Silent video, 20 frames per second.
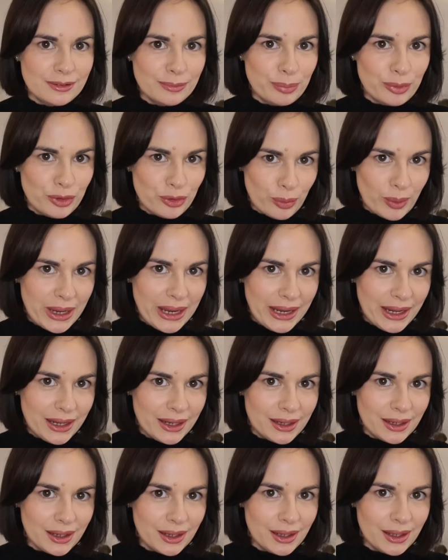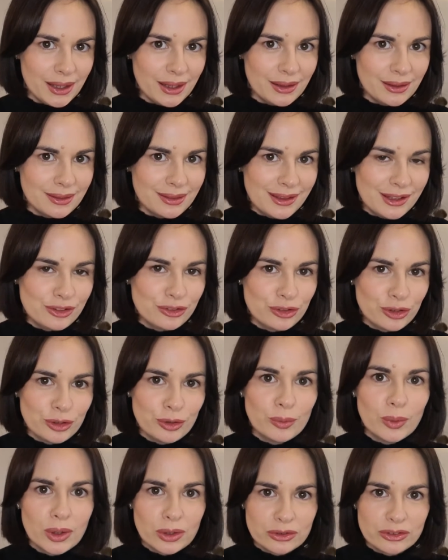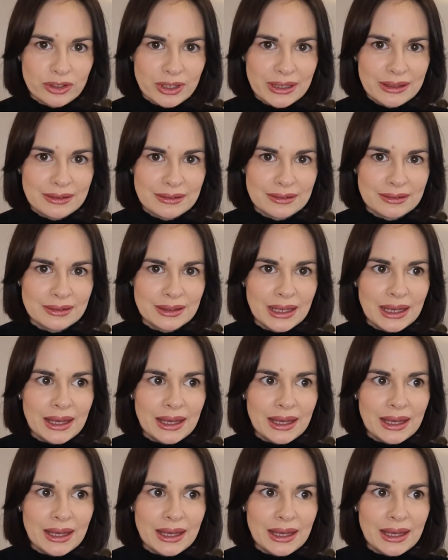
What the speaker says: between these two watches,